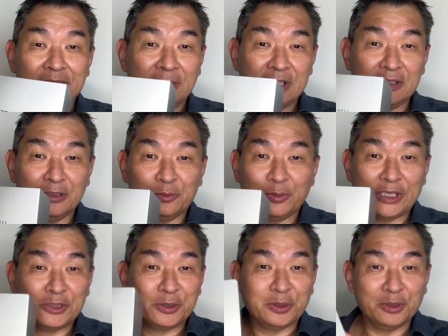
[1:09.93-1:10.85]
Nice little
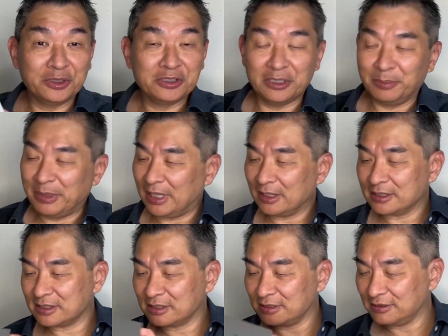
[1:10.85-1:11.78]
retro look to the
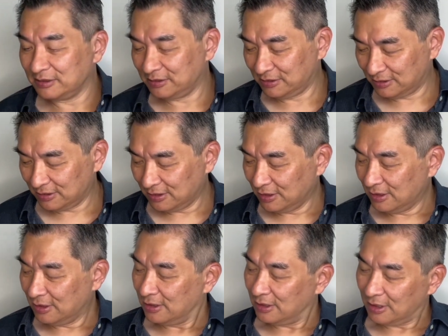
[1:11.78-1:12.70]
box.
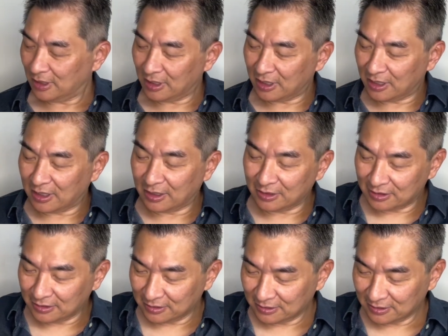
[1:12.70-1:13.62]
And
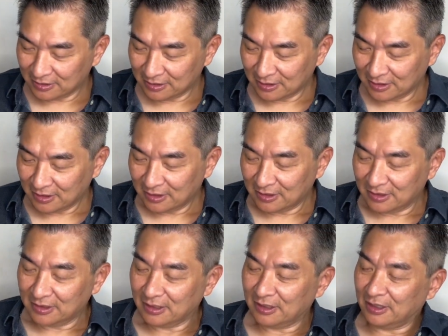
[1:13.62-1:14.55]

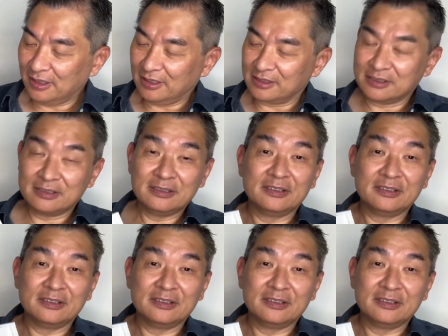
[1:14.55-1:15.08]
there it is.